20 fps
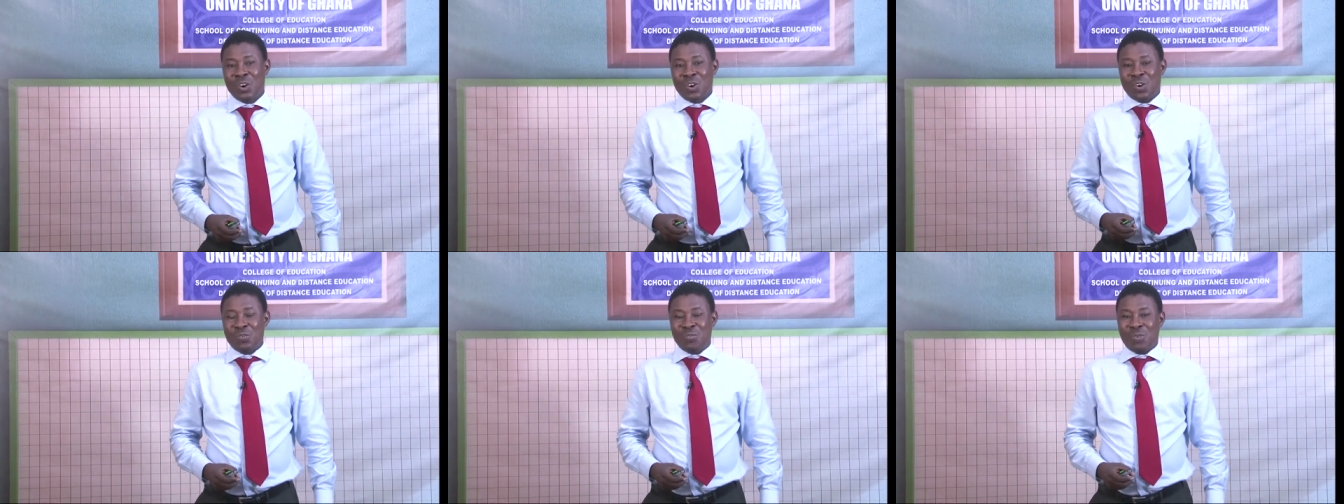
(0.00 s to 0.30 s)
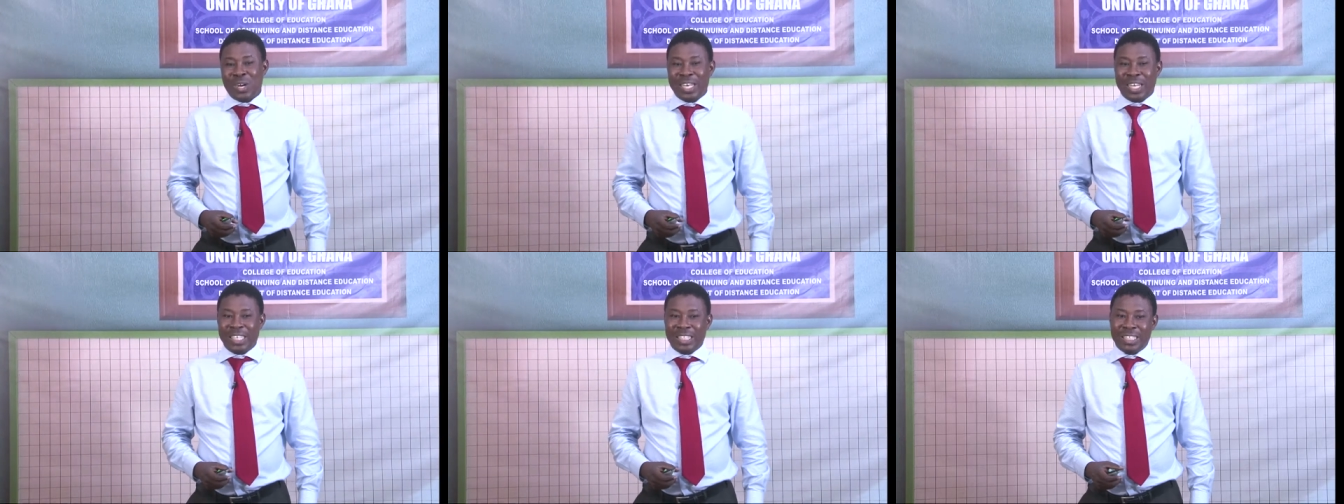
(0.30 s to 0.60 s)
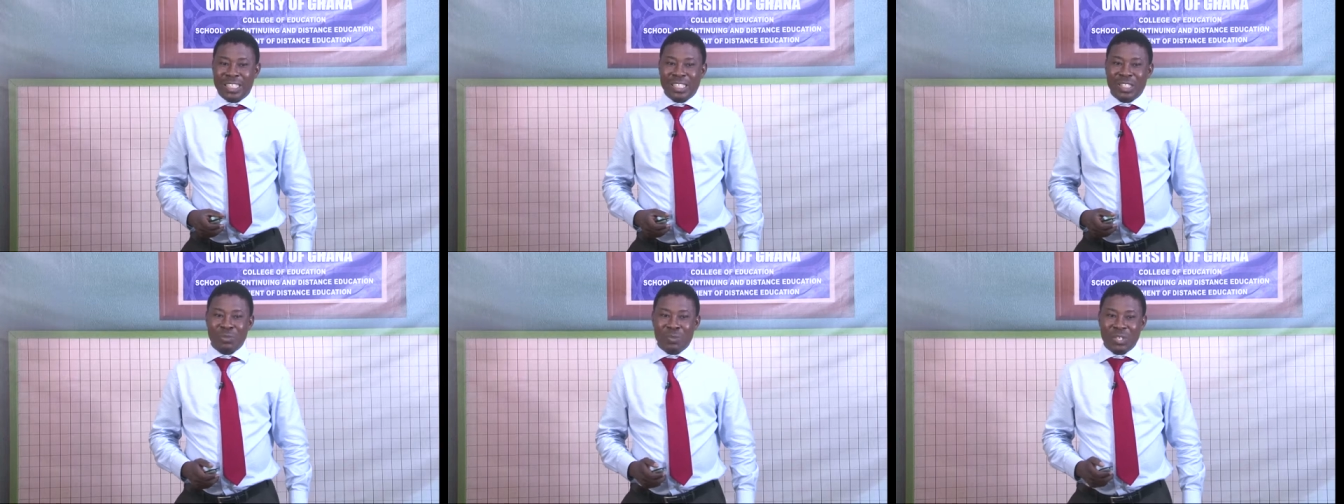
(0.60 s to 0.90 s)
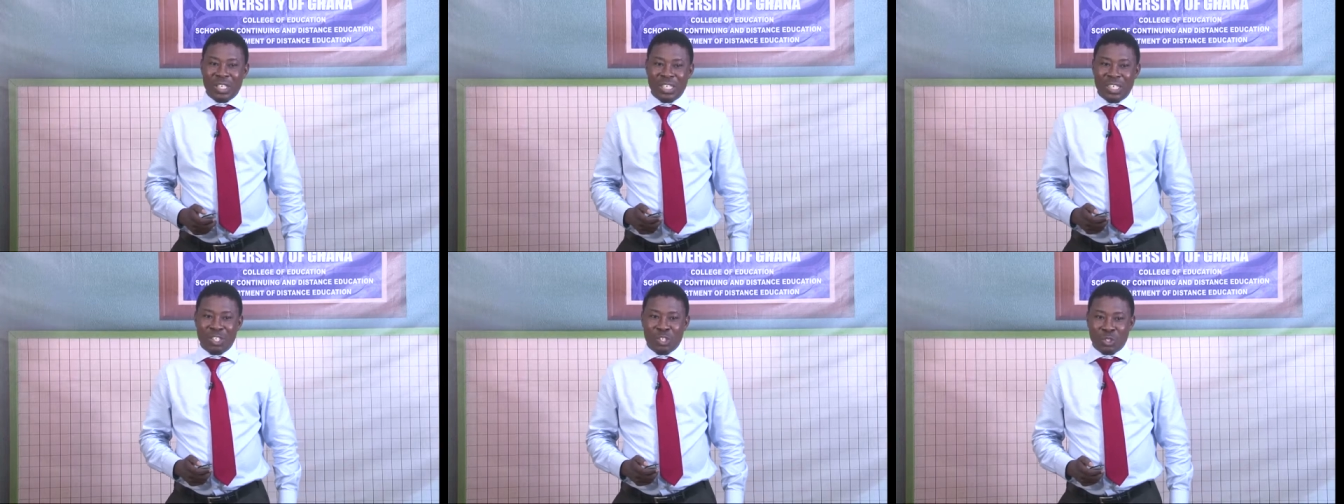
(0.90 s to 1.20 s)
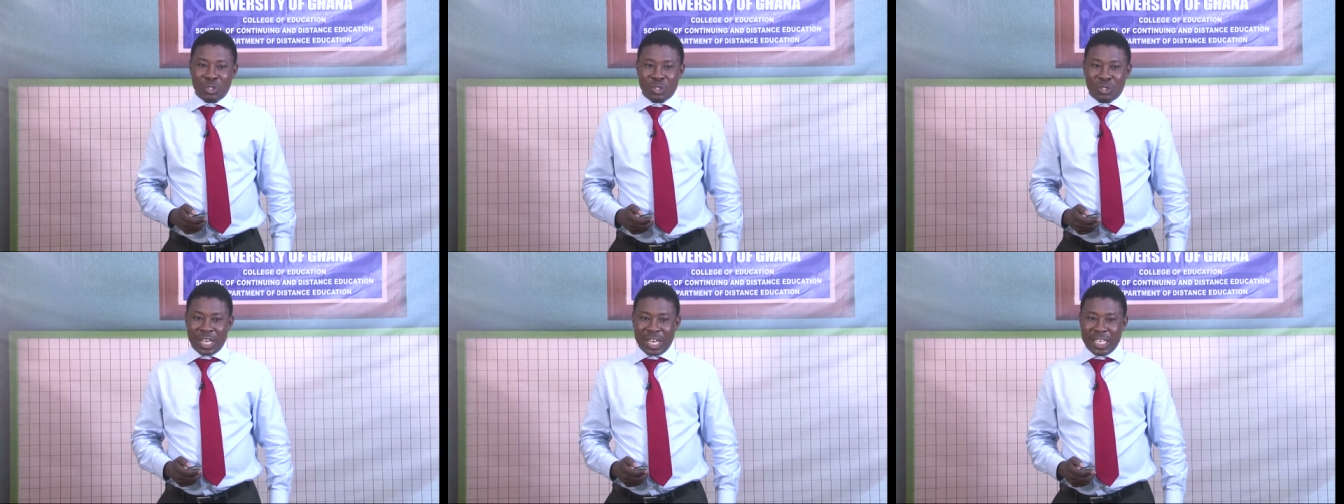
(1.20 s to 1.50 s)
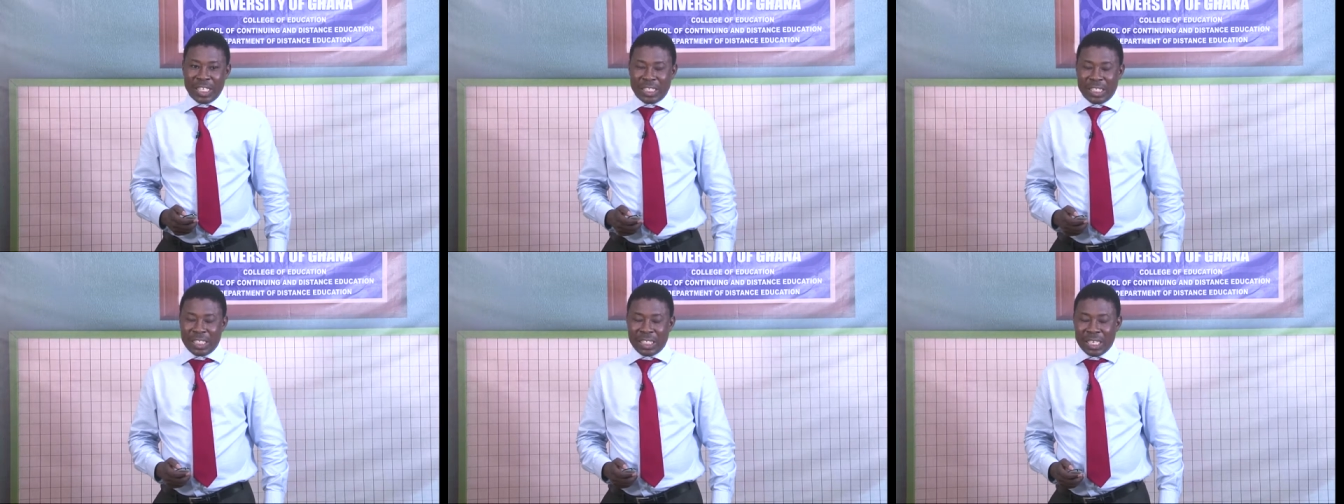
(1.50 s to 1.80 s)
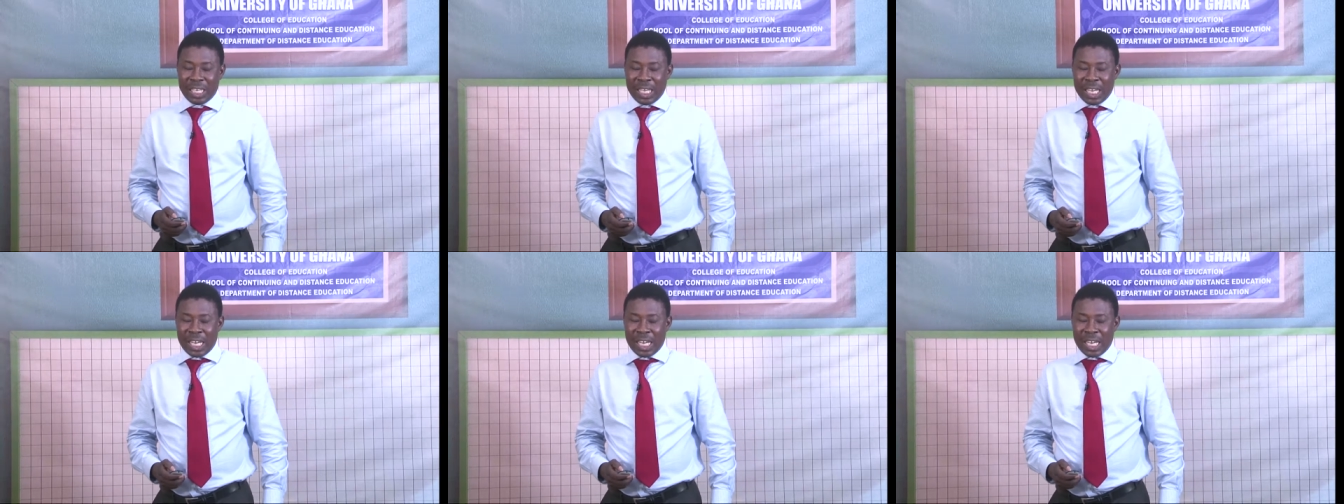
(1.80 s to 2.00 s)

of what exists within your society.